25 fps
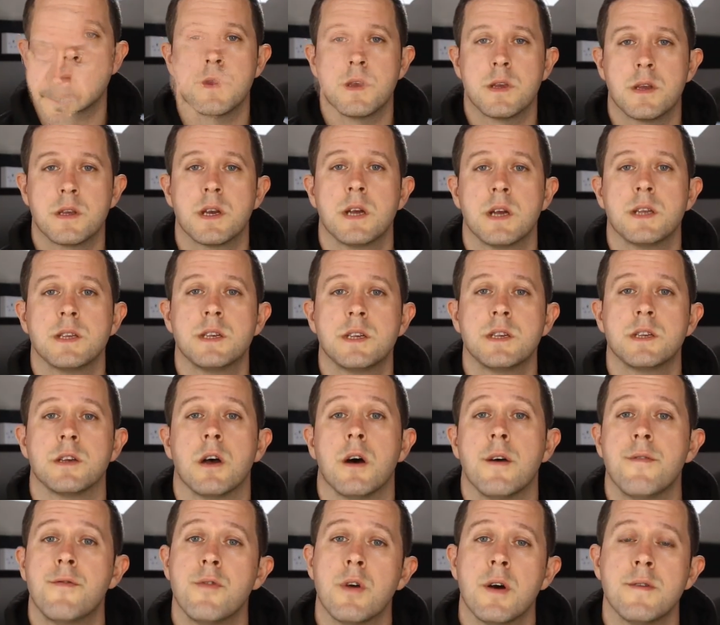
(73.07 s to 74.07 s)
Chances
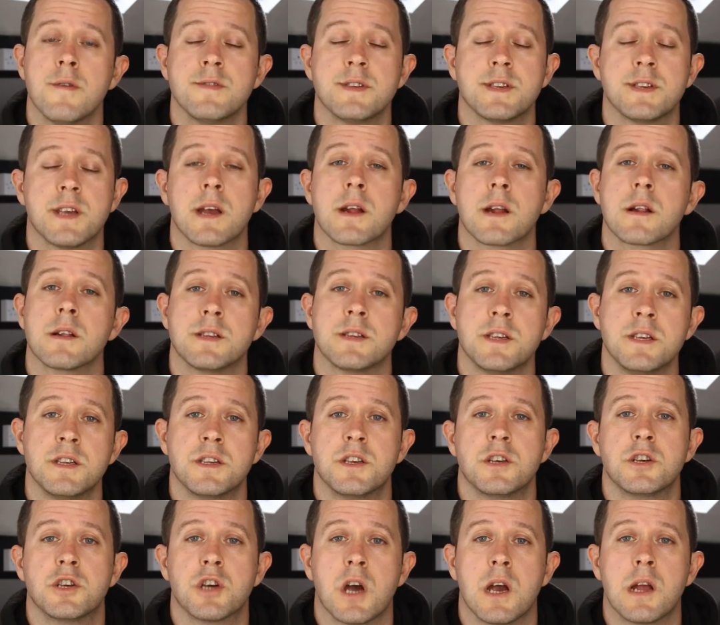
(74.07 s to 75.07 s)
are if you haven't cycled since
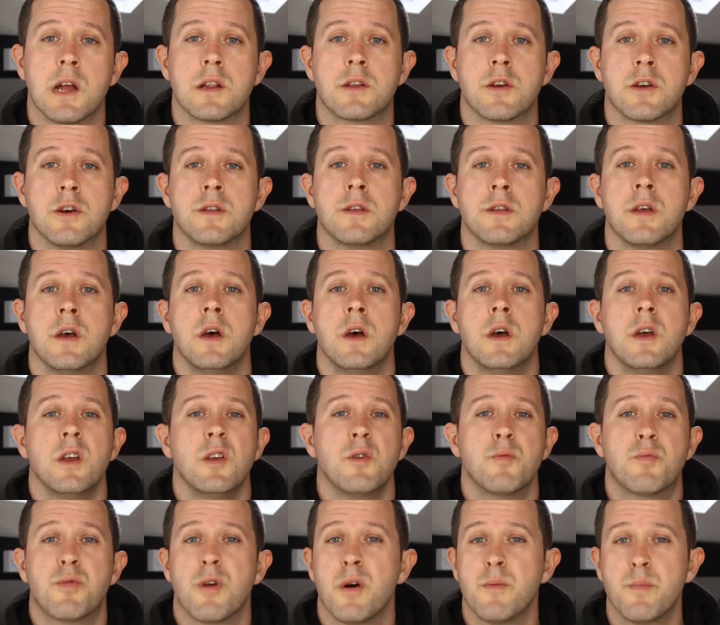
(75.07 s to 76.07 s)
your childhood,
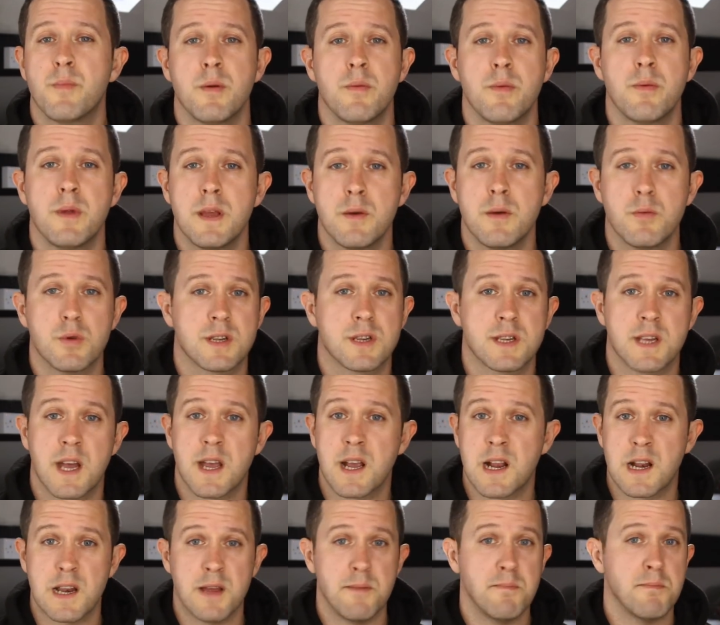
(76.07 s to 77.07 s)
you probably were
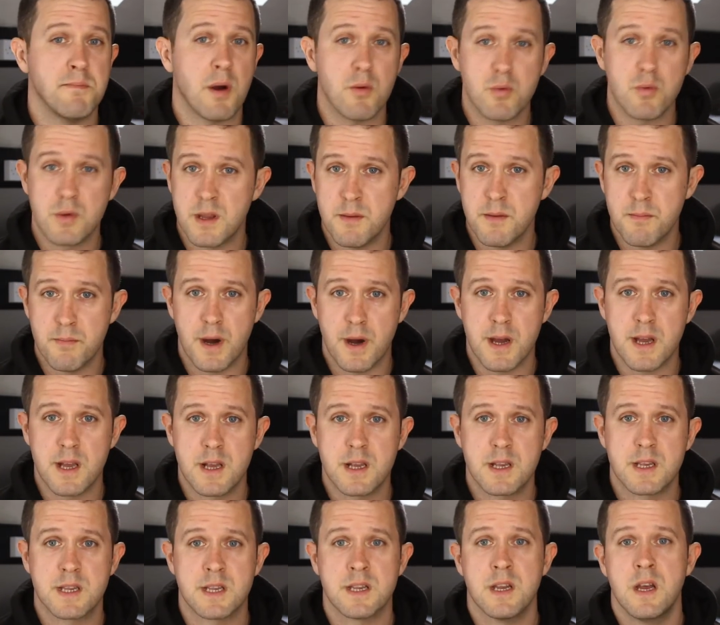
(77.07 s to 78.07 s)
cycling mountain
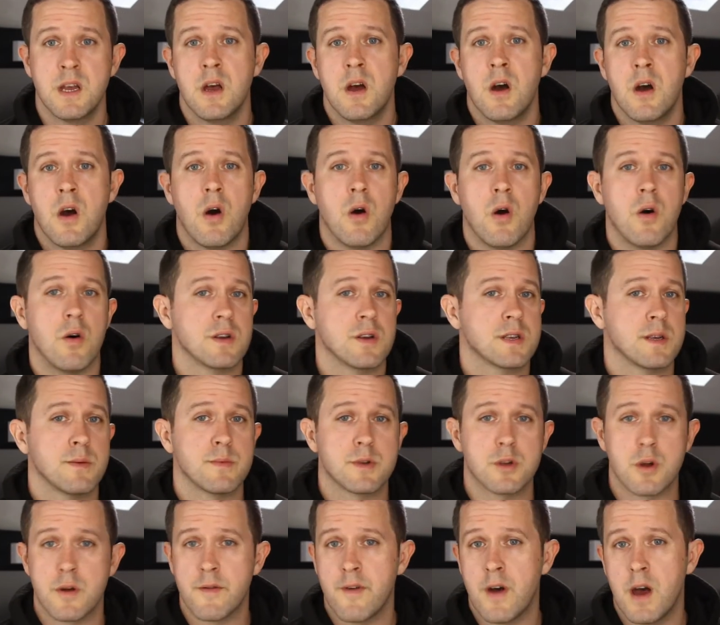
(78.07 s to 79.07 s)
bikes or some
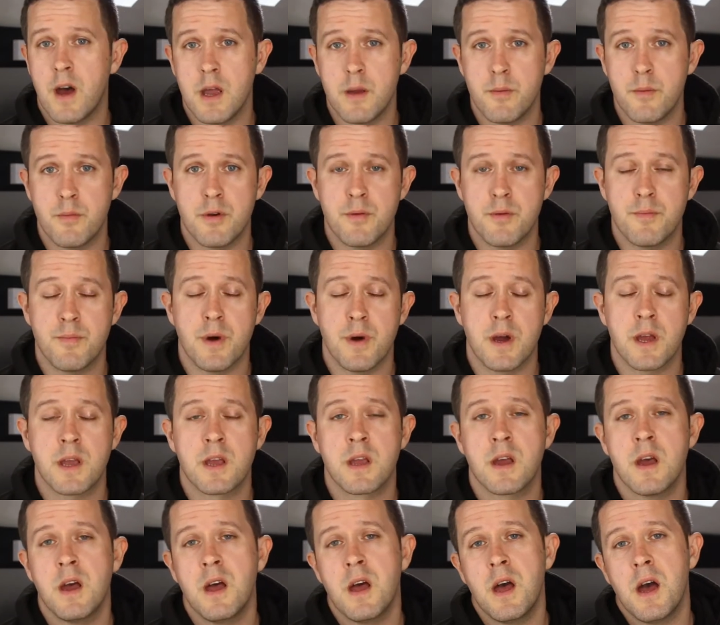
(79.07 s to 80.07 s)
sort of hybrid
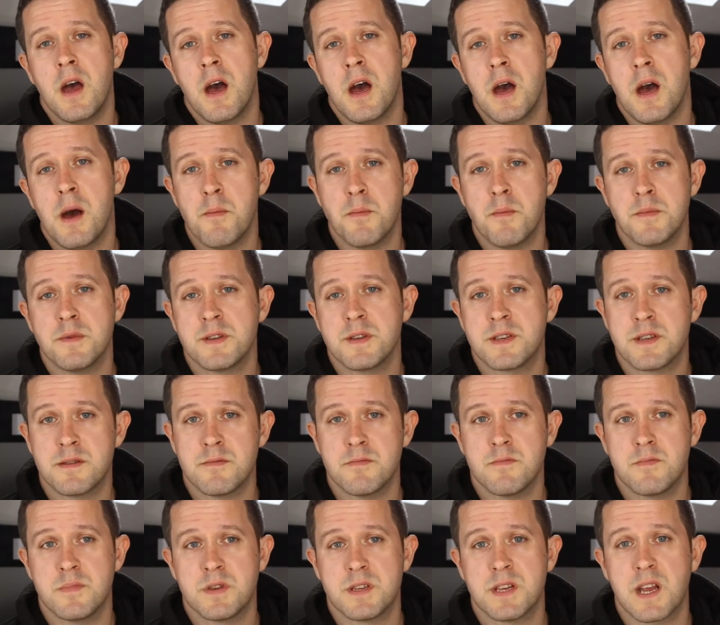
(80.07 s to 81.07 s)
bike.
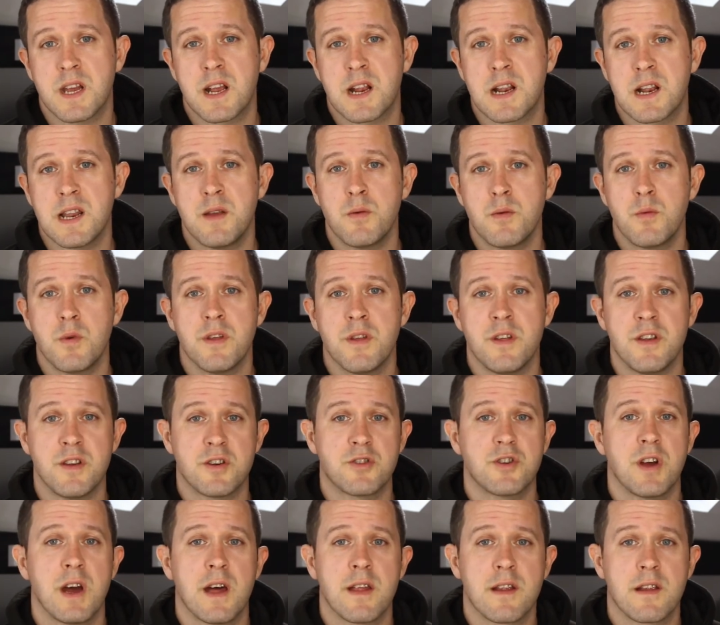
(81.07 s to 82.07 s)
Cycling within a
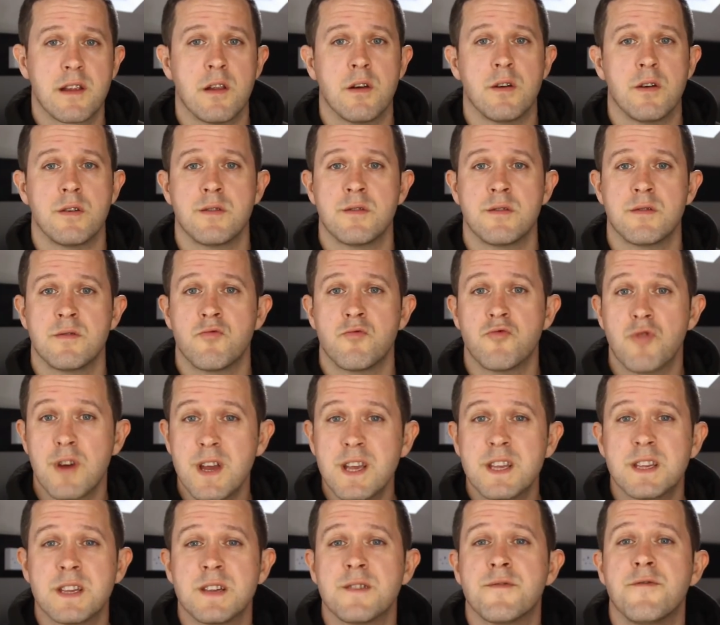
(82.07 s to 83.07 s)
triathlon
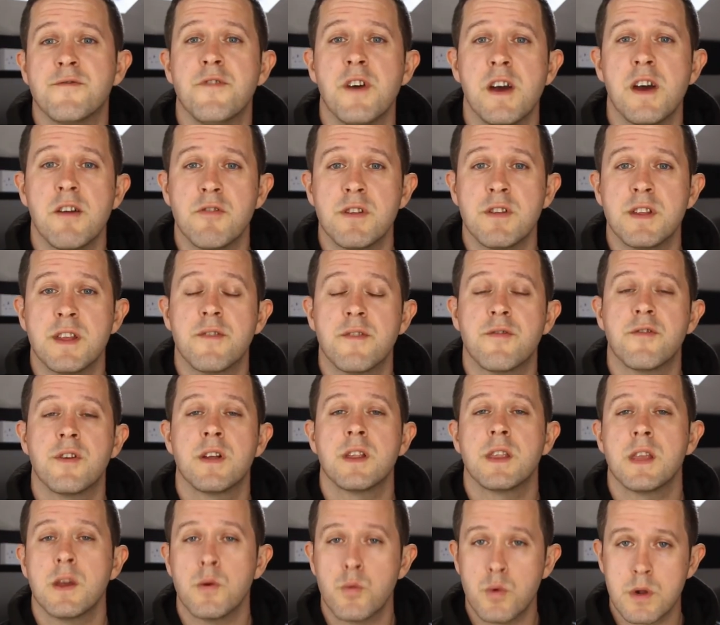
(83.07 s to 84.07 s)
race is very
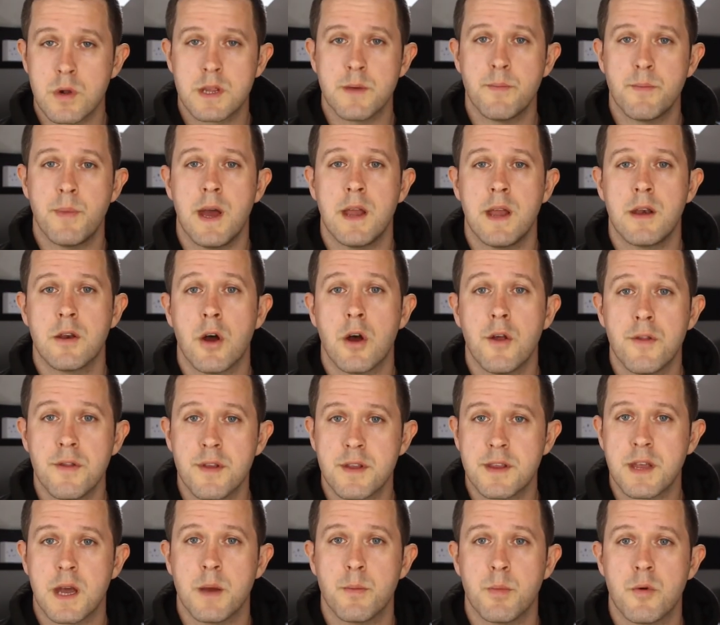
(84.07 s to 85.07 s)
different. It will depend on the
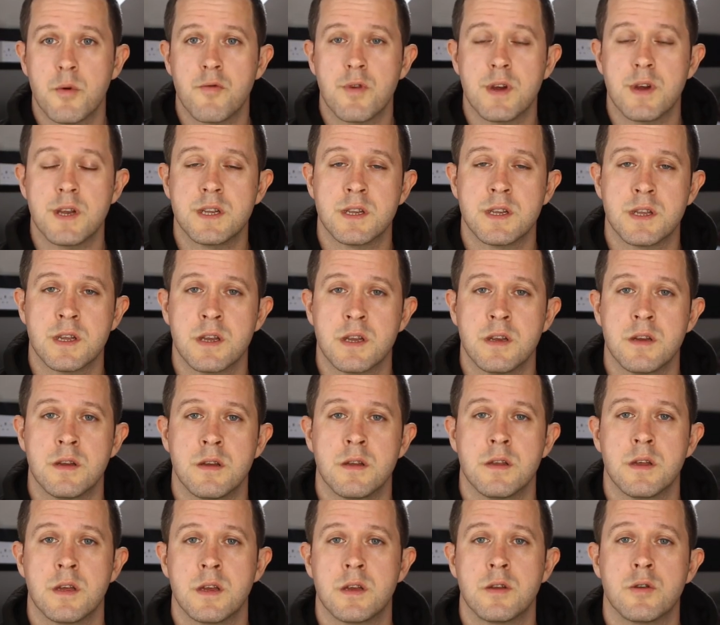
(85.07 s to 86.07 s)
type of race that
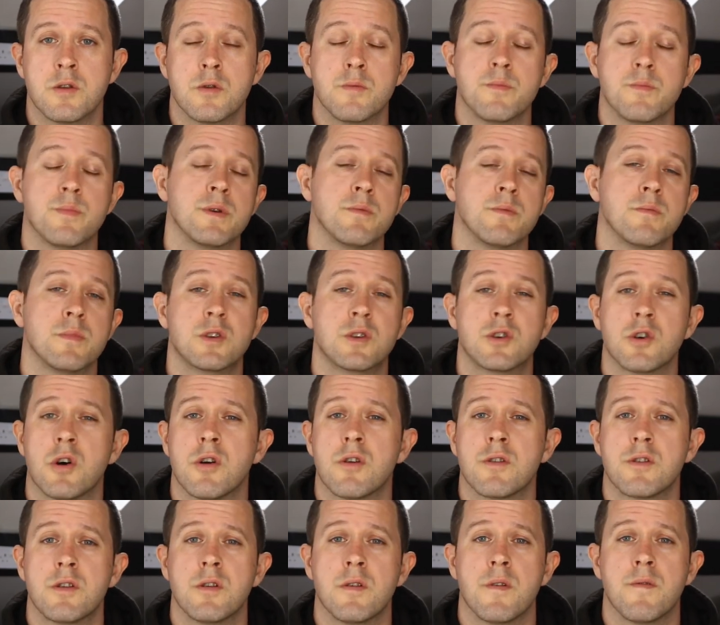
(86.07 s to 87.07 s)
you're doing, but
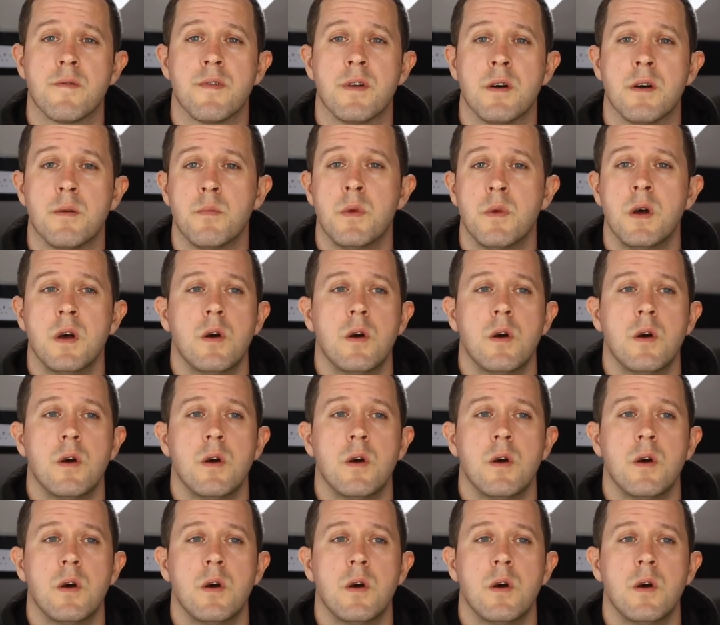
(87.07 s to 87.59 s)
majority of them